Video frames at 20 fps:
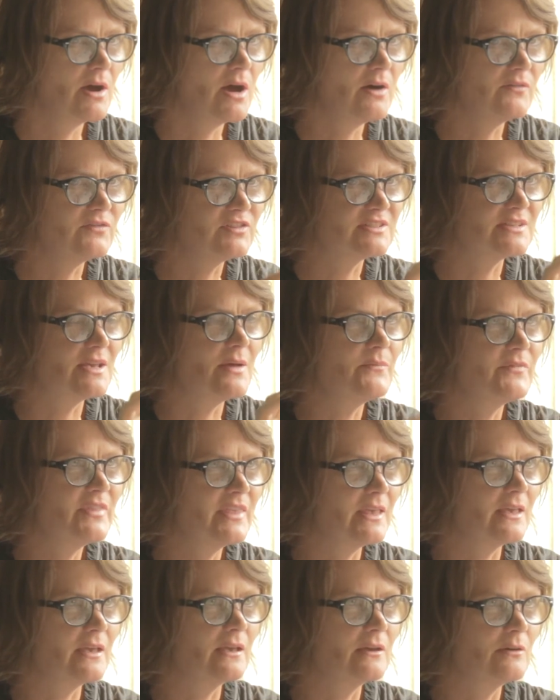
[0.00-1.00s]
of
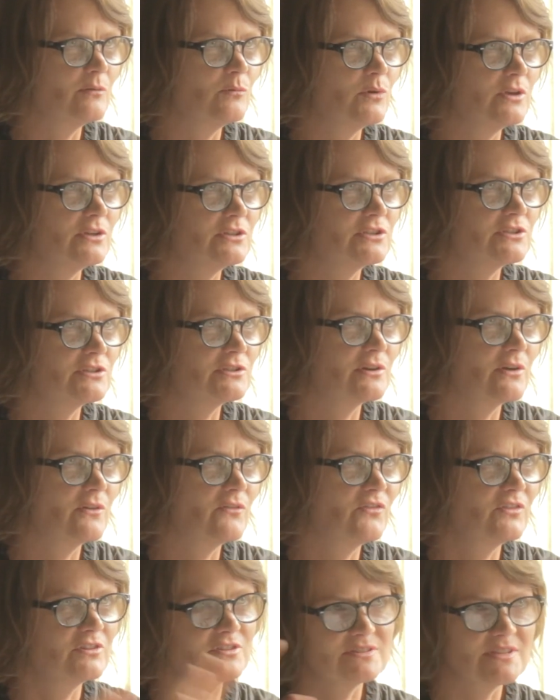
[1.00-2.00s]
something which
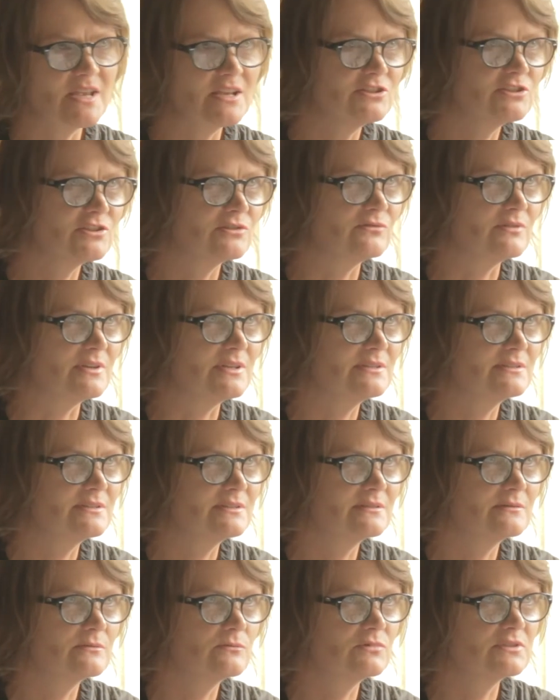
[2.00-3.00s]
for
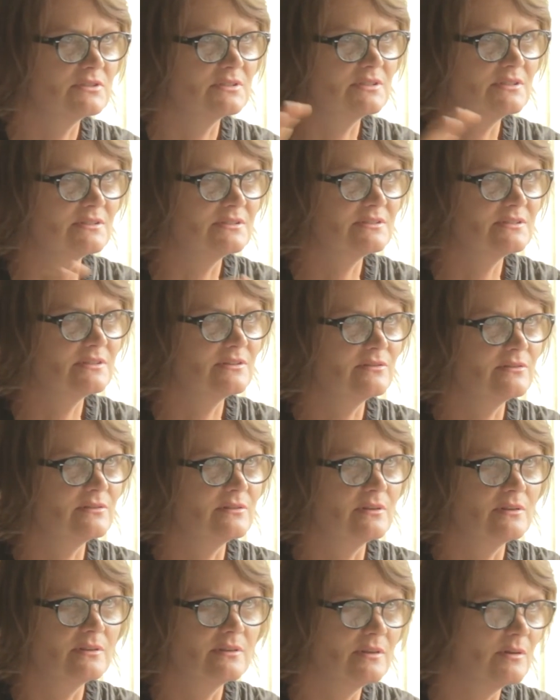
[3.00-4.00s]
centuries was
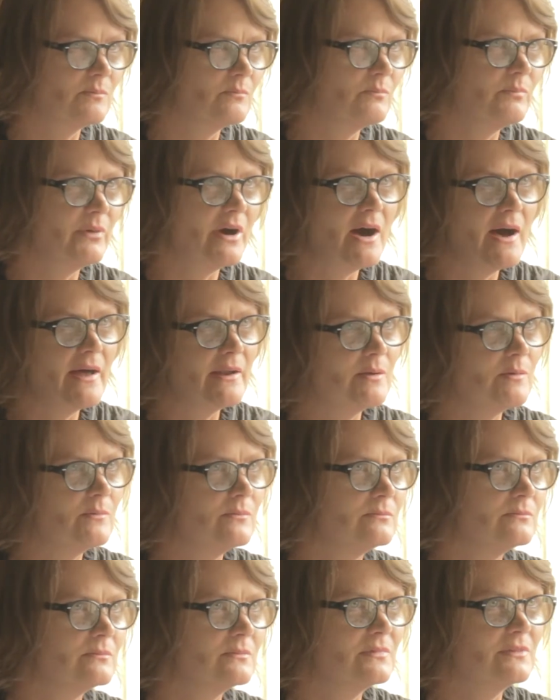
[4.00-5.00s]
considered the
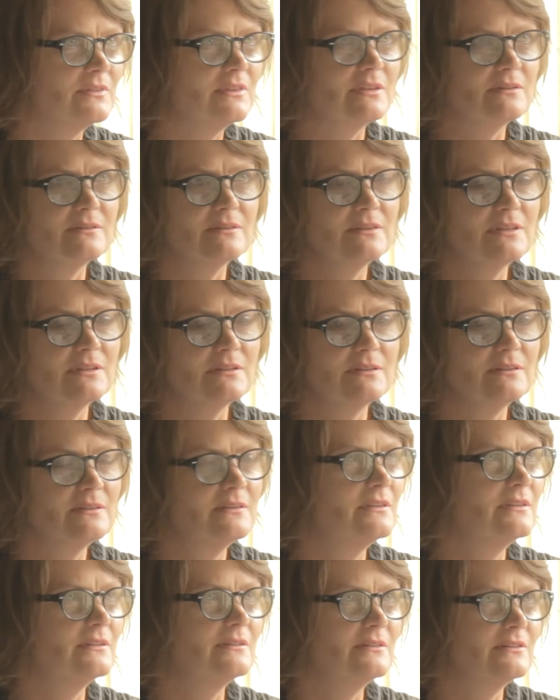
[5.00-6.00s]
bottom, the
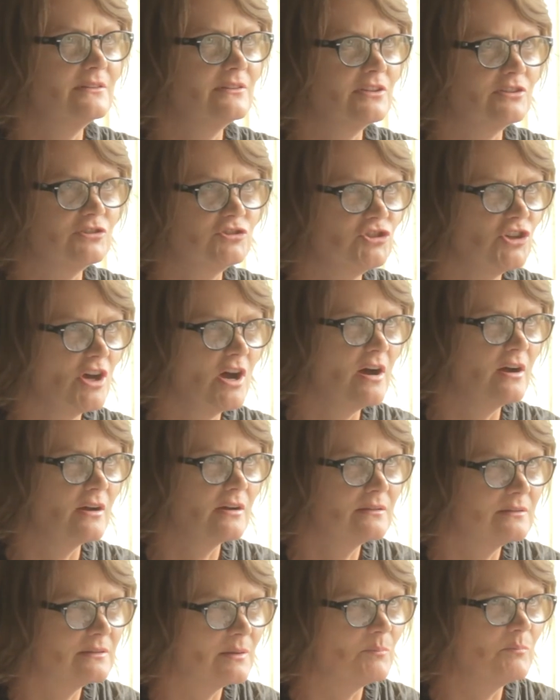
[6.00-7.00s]

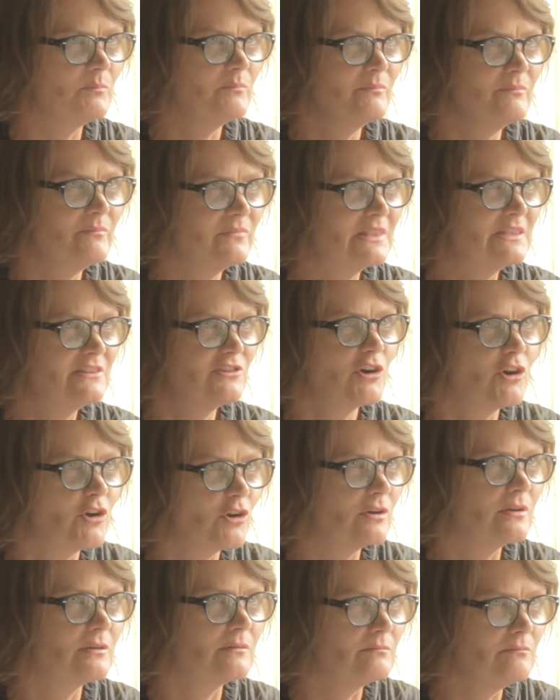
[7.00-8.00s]
junk, the
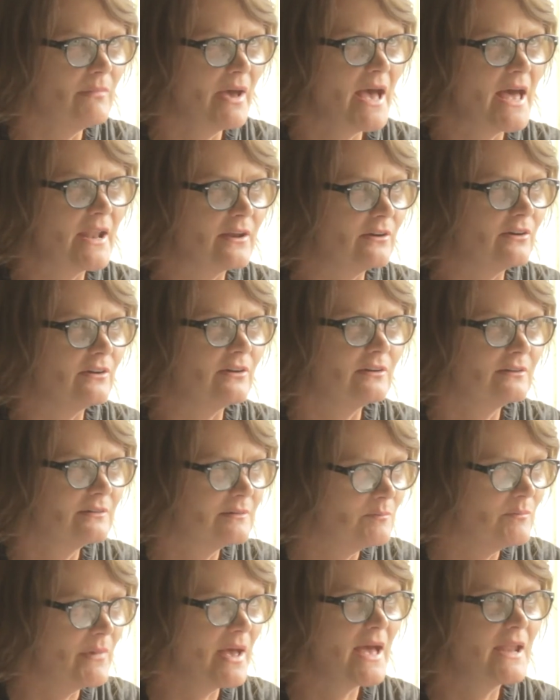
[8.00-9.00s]
dirt, matter.
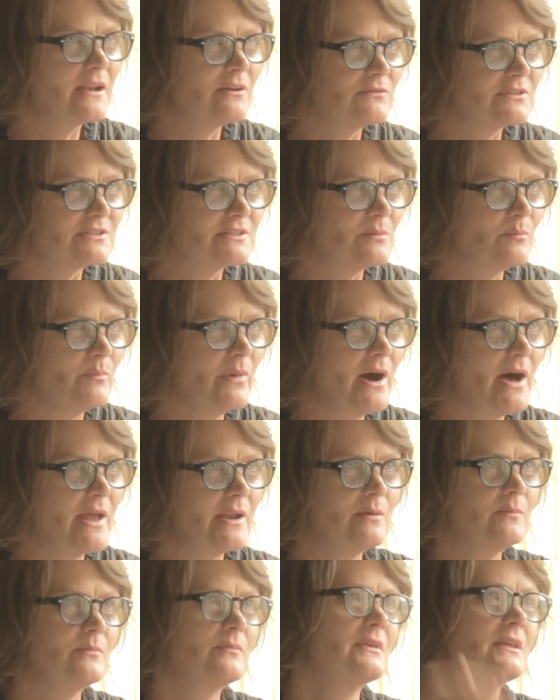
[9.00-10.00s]
Matter was the
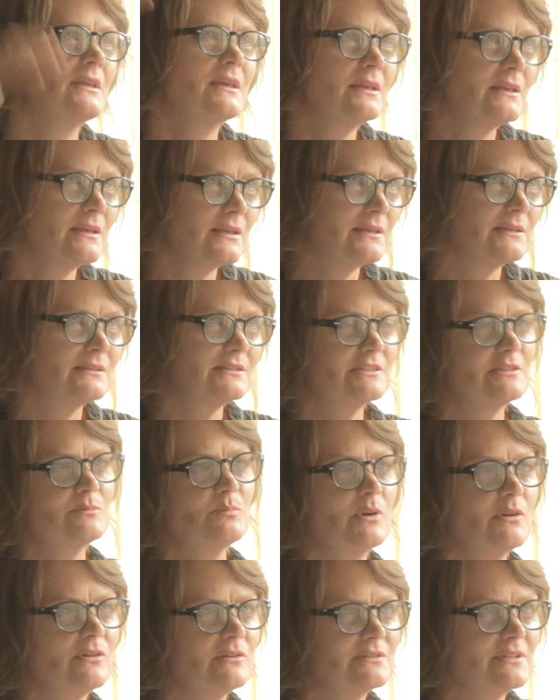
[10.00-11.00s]
bottom,
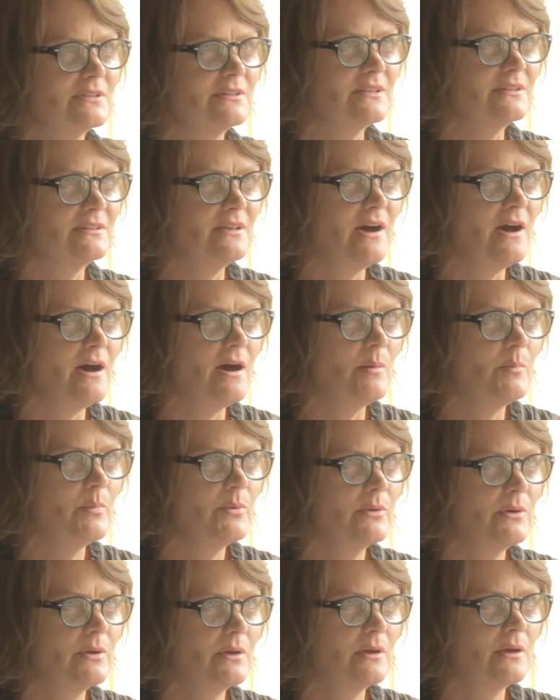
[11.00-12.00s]
spirit's at the top.
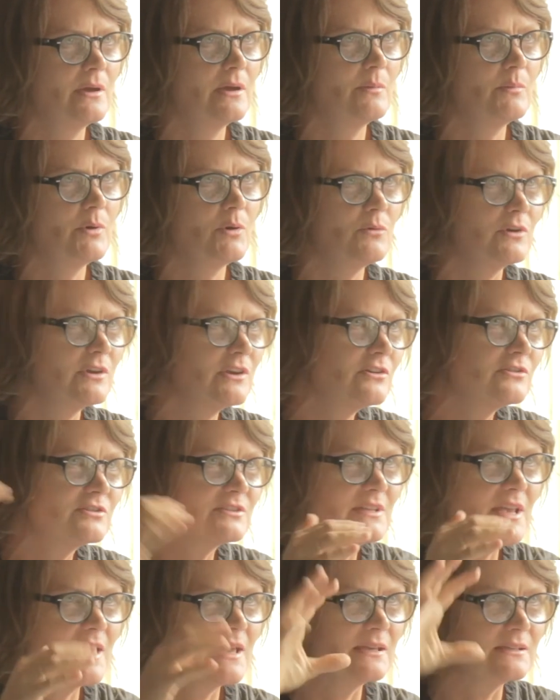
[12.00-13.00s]
But what you're
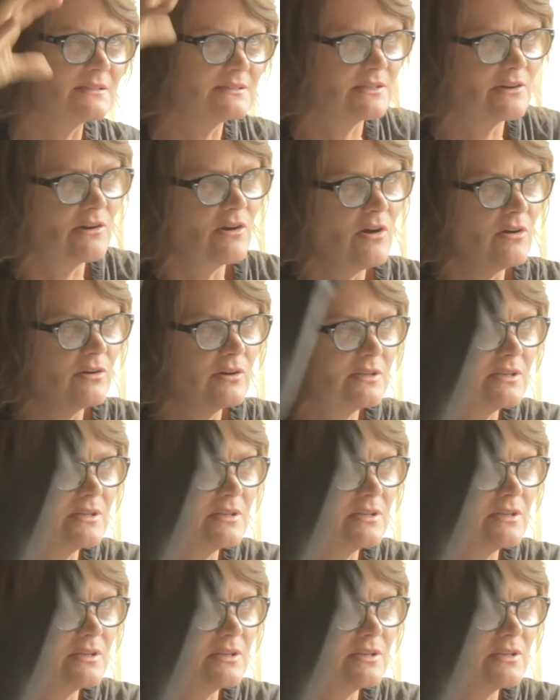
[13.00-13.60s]
saying is they're all